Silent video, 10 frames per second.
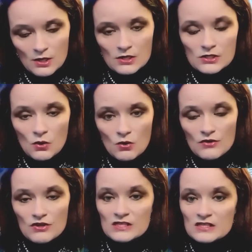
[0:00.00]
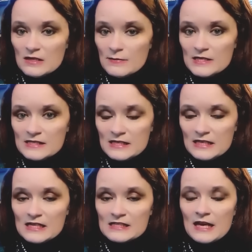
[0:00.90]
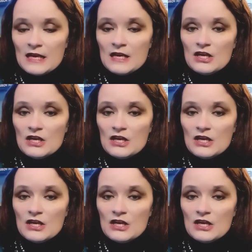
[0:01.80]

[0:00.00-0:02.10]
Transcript: So the CBC is a